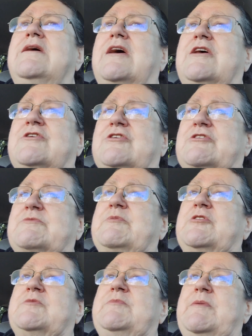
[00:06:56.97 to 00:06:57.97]
and she's
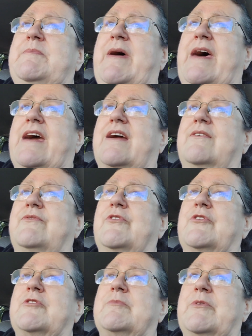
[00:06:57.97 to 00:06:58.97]
supposed to be back
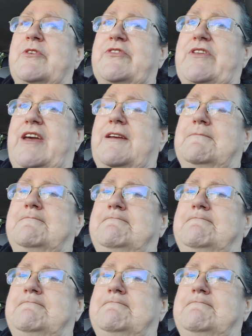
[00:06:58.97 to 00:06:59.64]
for her birthday.